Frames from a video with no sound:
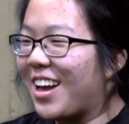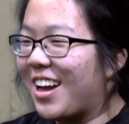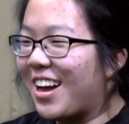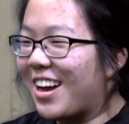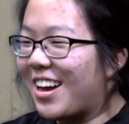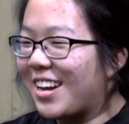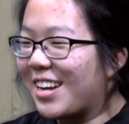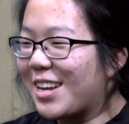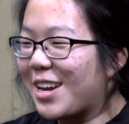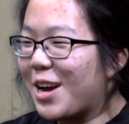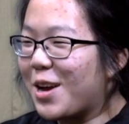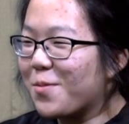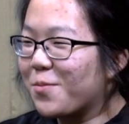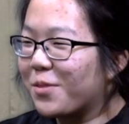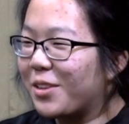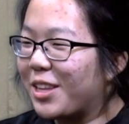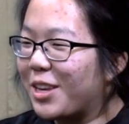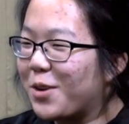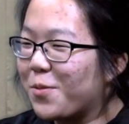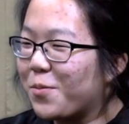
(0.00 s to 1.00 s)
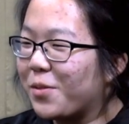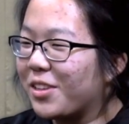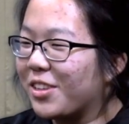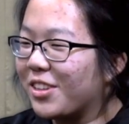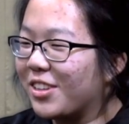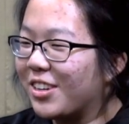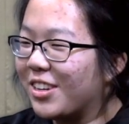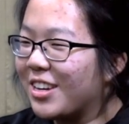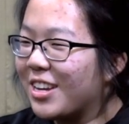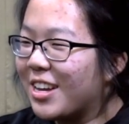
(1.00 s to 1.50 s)
Hi, I'm Claire
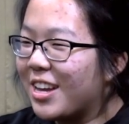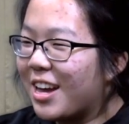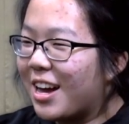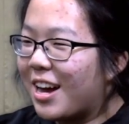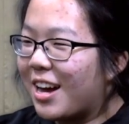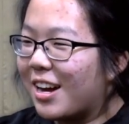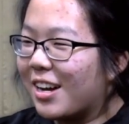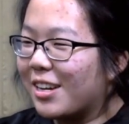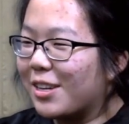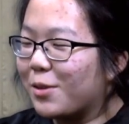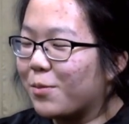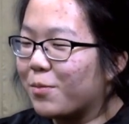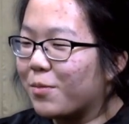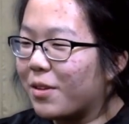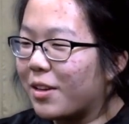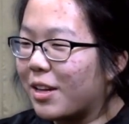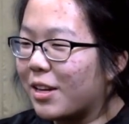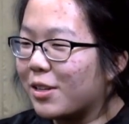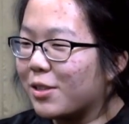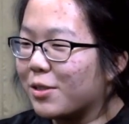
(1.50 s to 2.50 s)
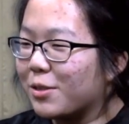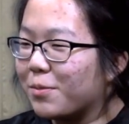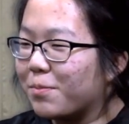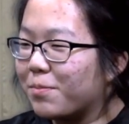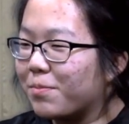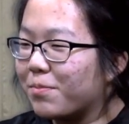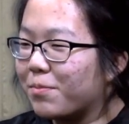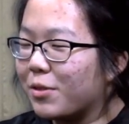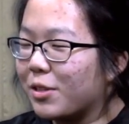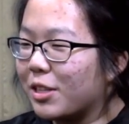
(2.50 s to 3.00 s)
Miller. I'm
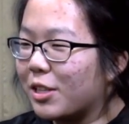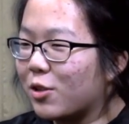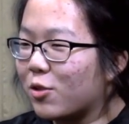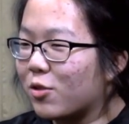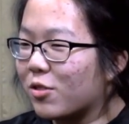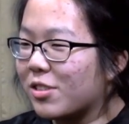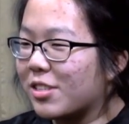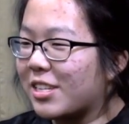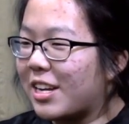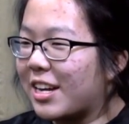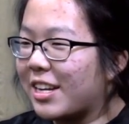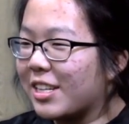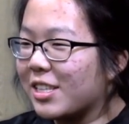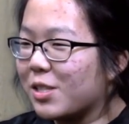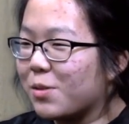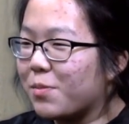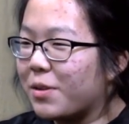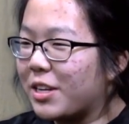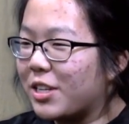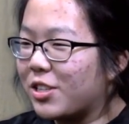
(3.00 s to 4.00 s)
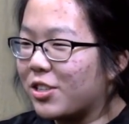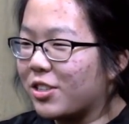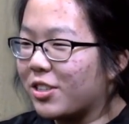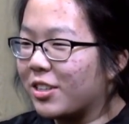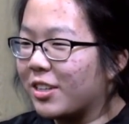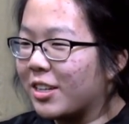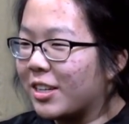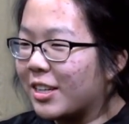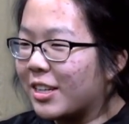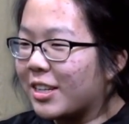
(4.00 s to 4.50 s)
a political science
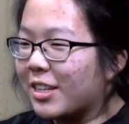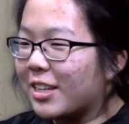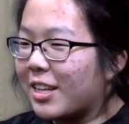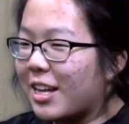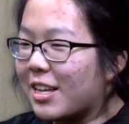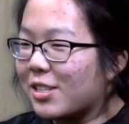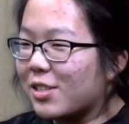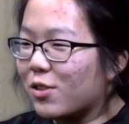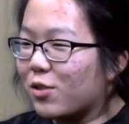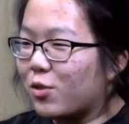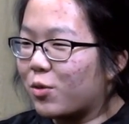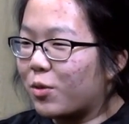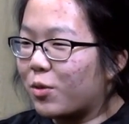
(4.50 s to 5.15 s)
major, class of